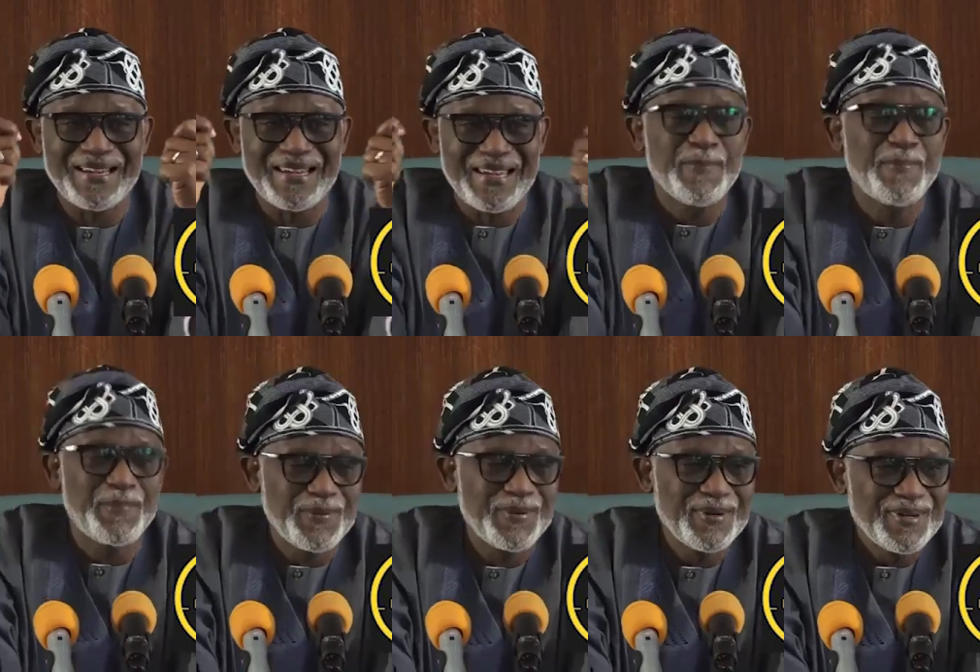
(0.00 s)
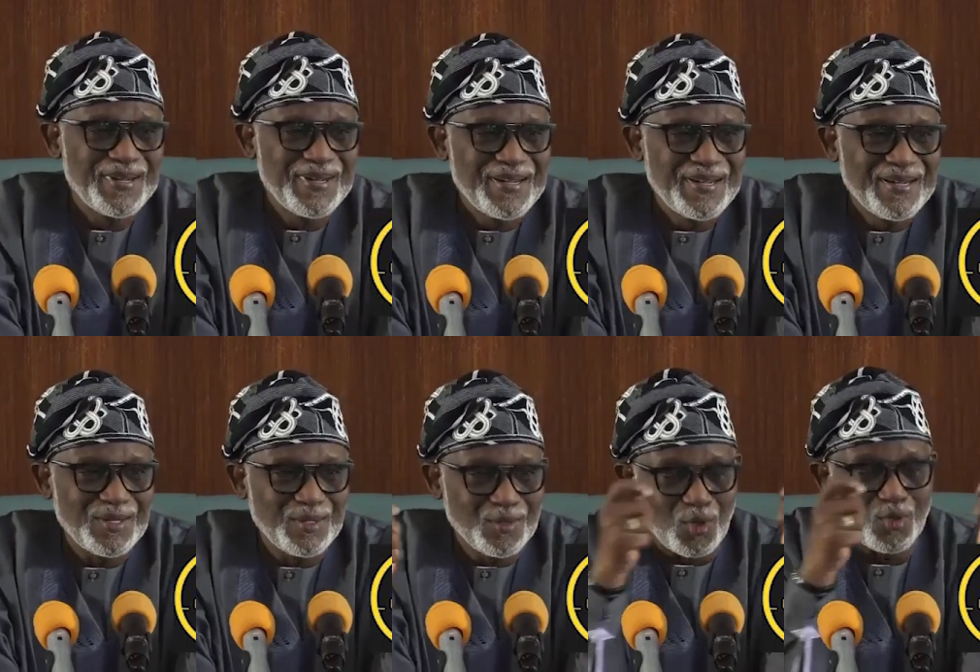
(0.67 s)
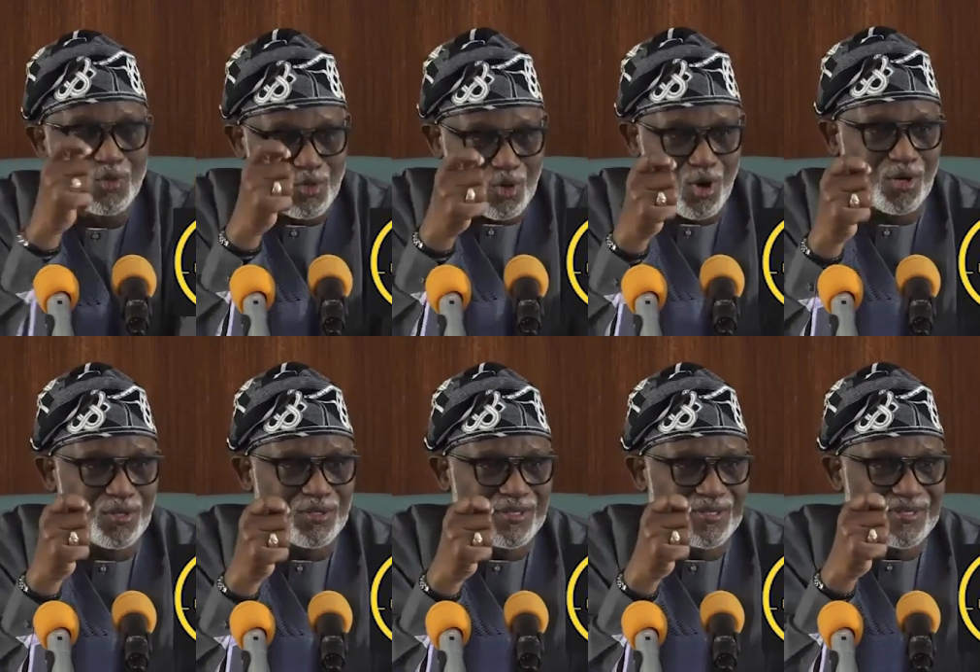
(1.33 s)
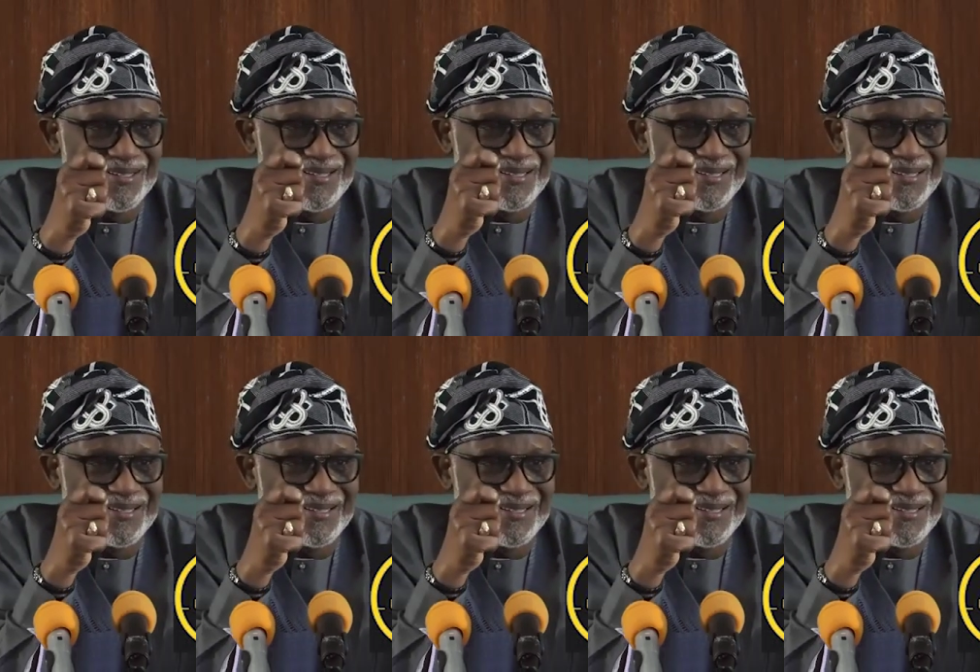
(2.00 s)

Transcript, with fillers: keep those drugs.